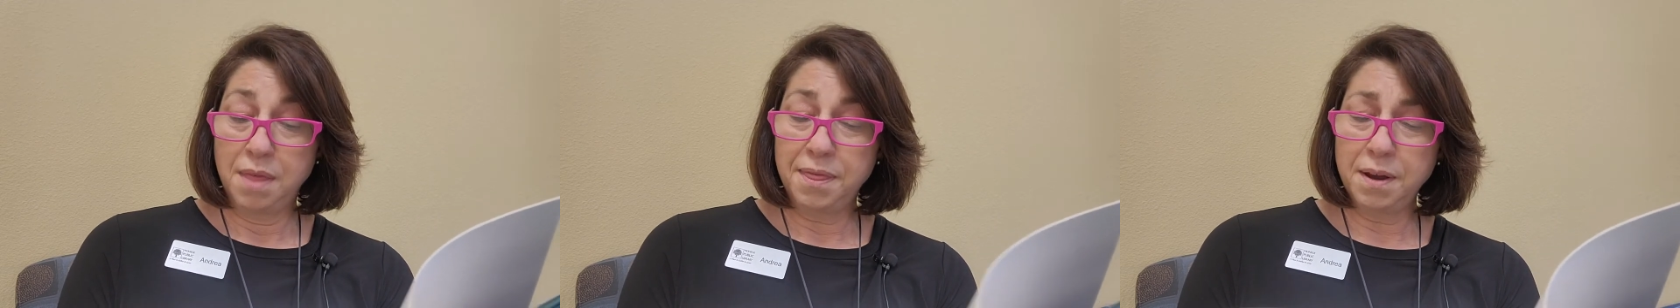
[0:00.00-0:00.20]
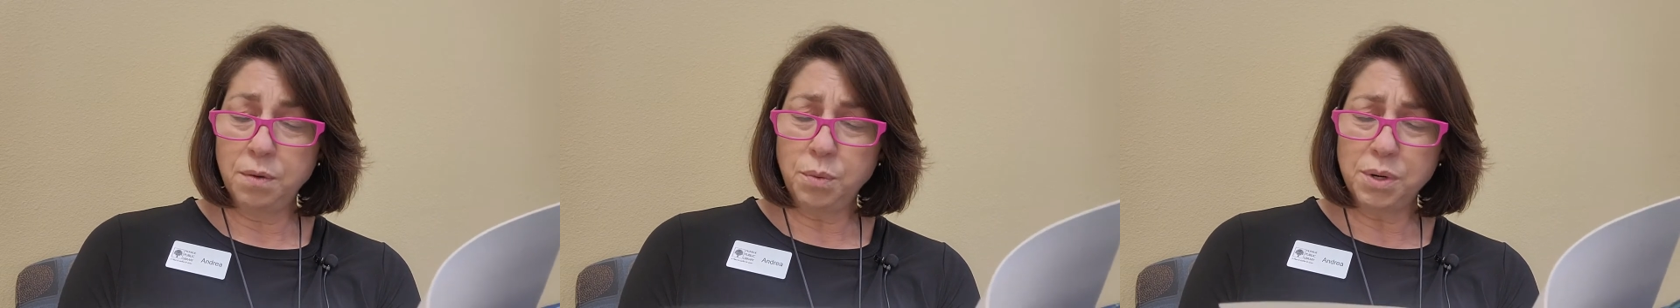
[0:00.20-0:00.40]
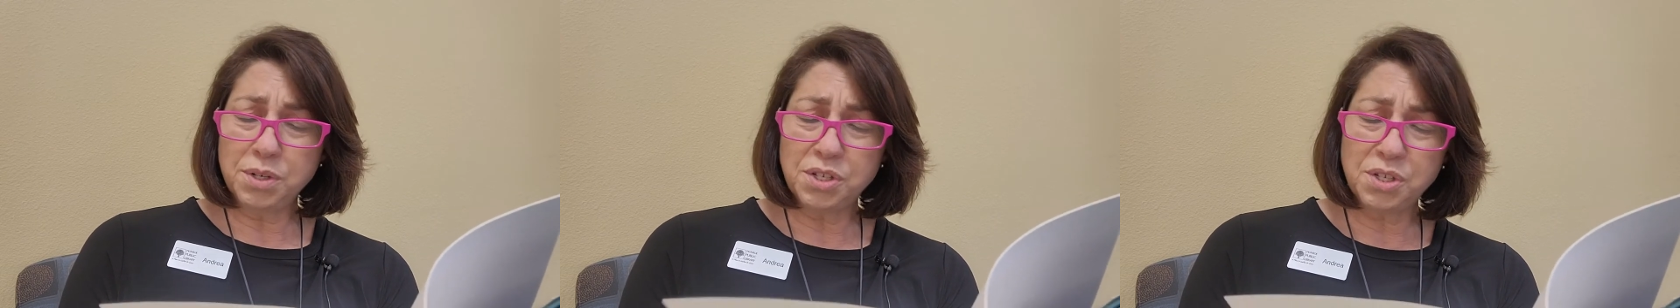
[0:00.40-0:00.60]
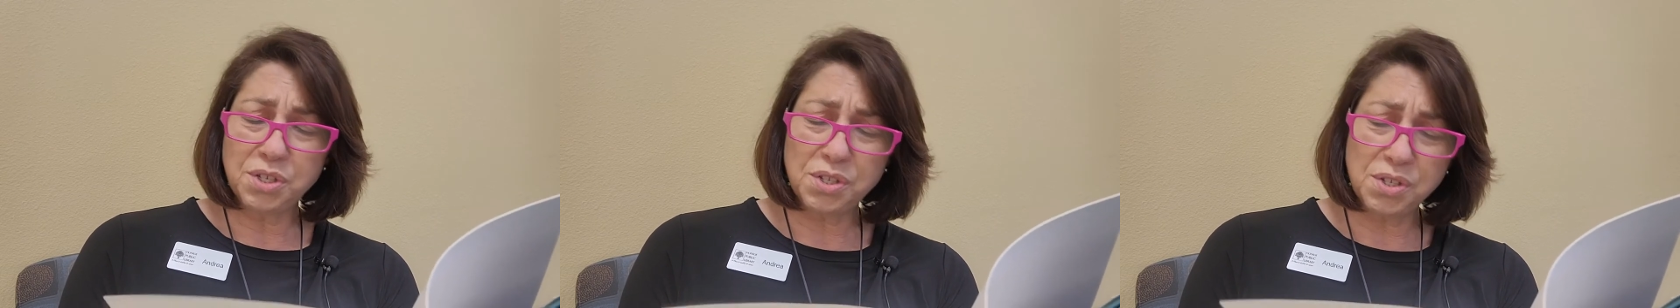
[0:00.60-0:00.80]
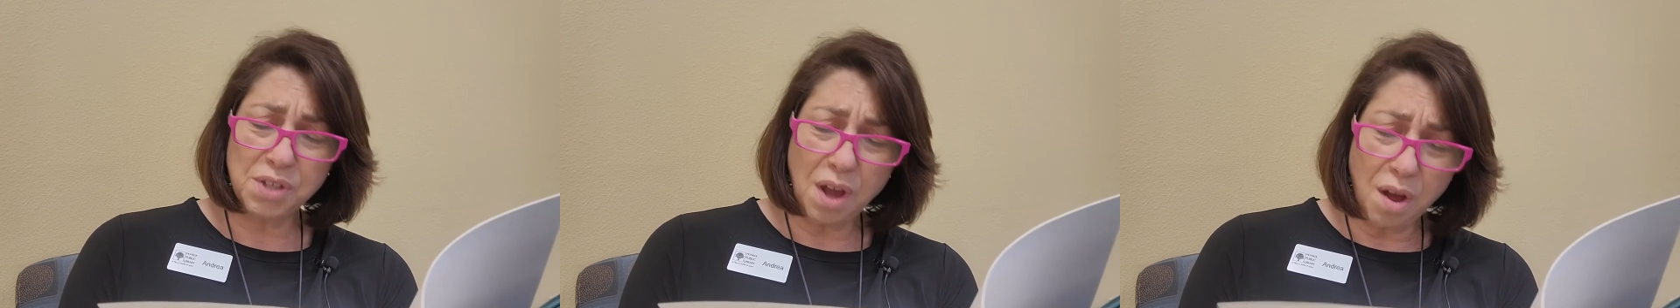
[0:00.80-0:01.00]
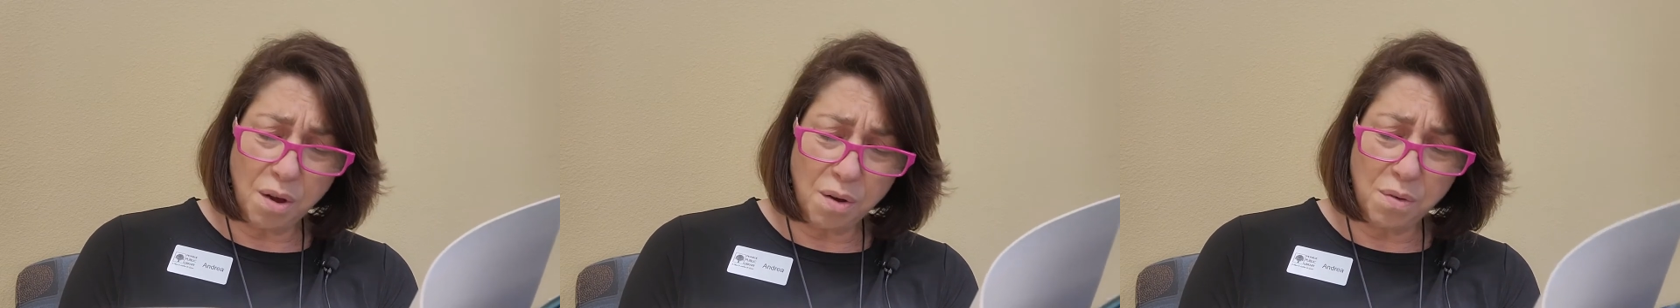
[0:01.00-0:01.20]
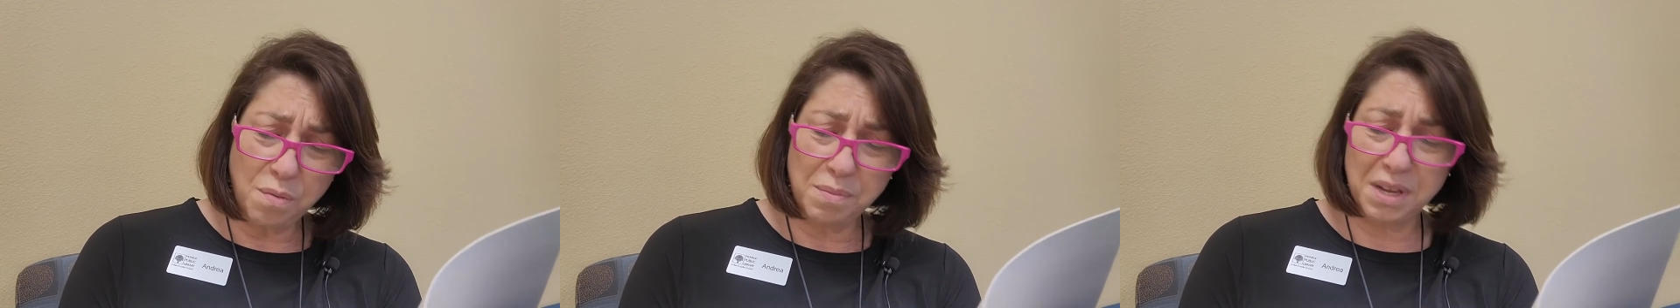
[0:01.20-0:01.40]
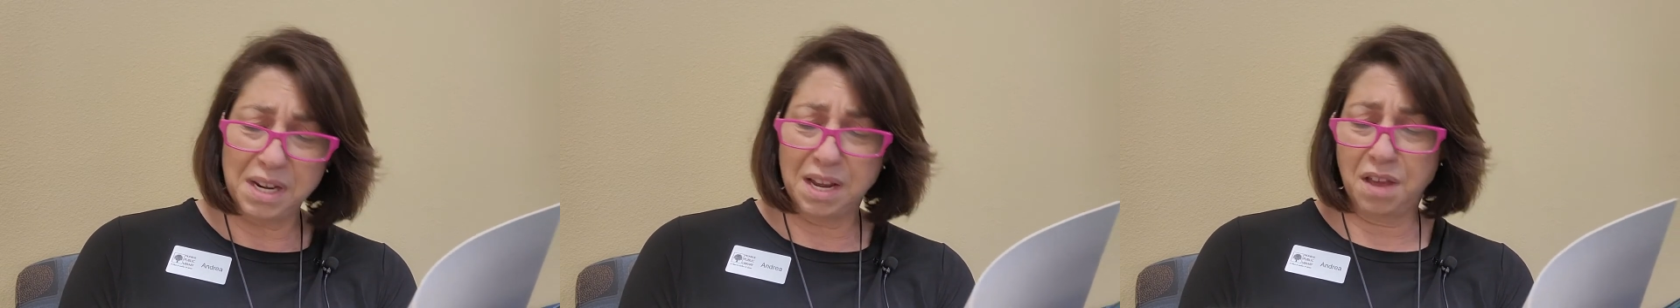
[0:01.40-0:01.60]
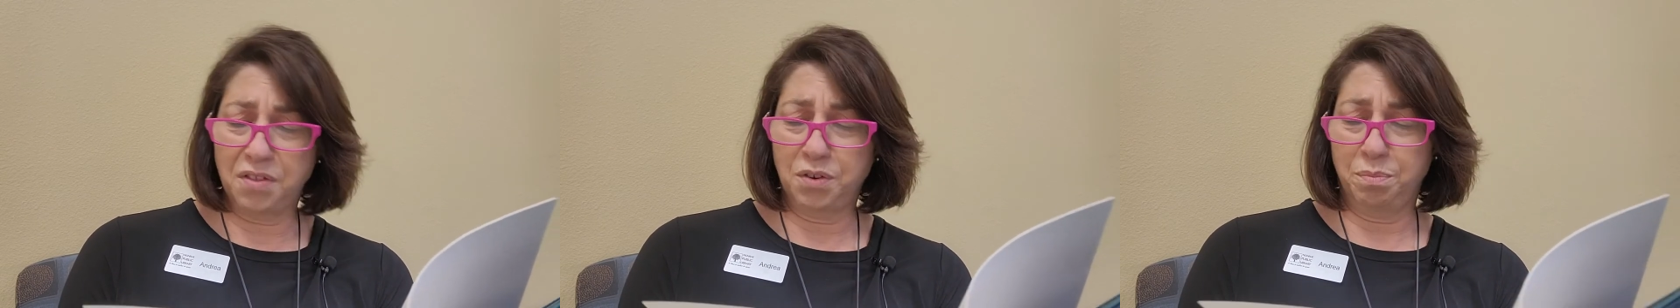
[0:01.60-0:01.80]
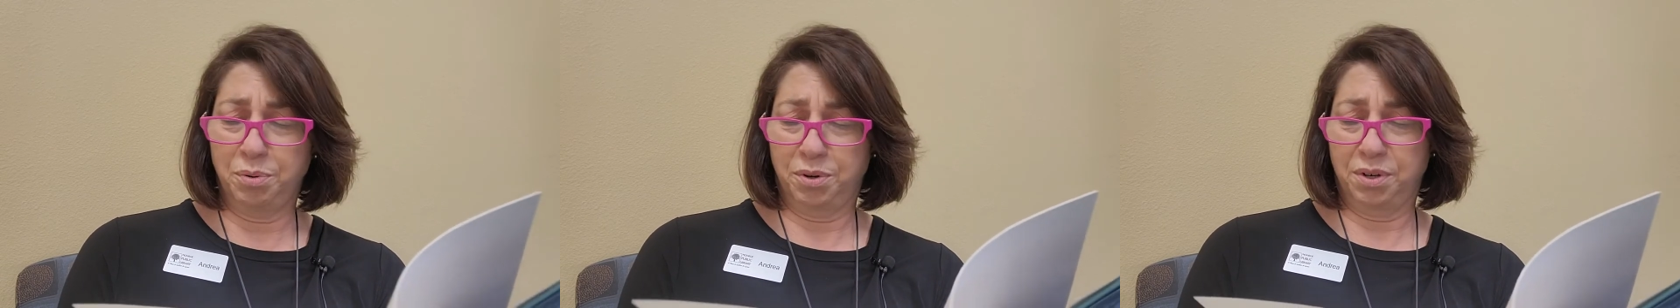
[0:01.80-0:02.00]
There were so many
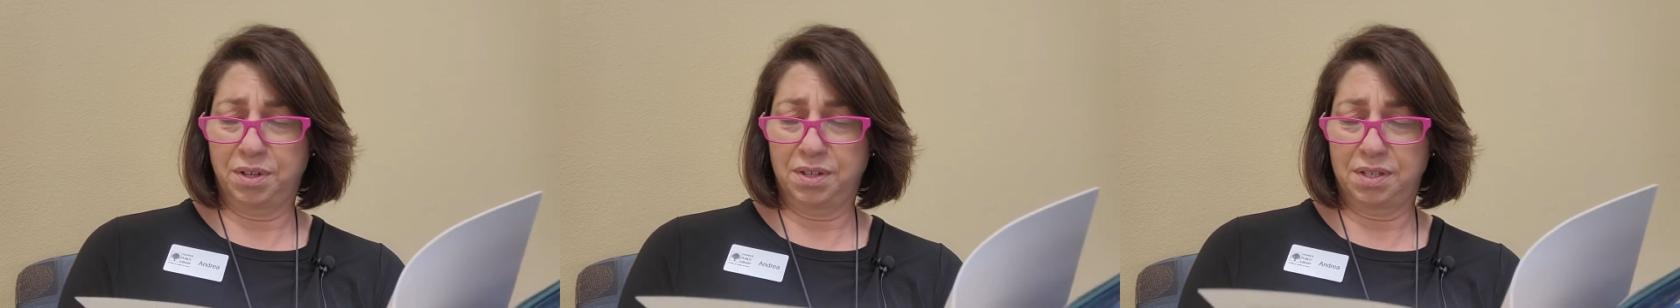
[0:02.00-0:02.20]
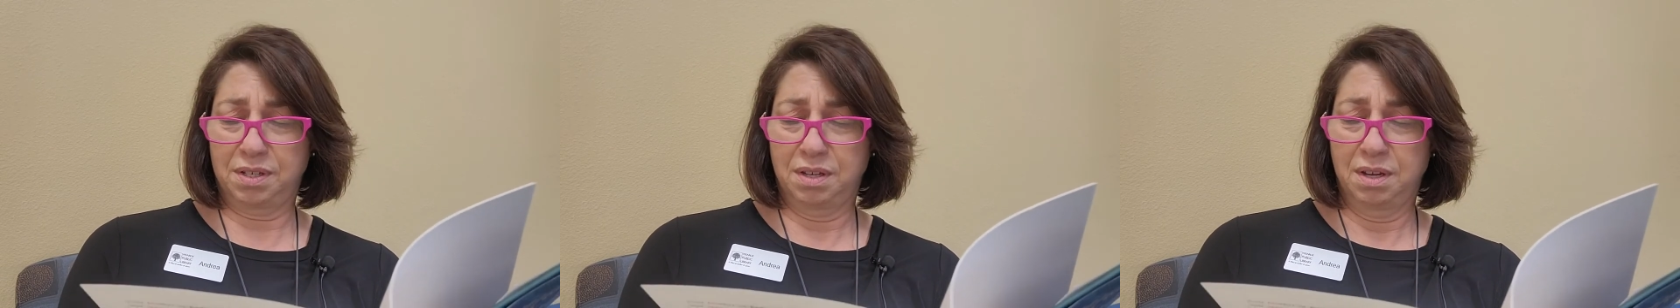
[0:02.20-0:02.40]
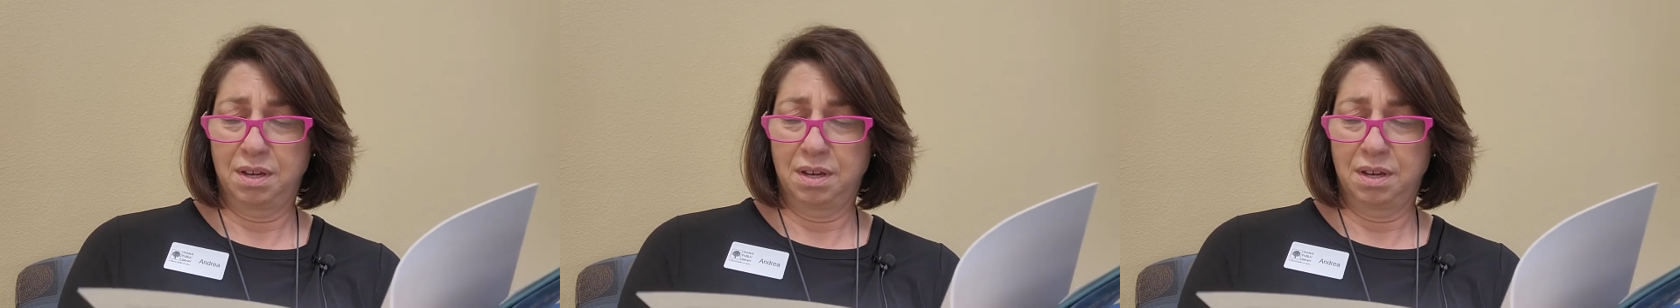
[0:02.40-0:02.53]
other books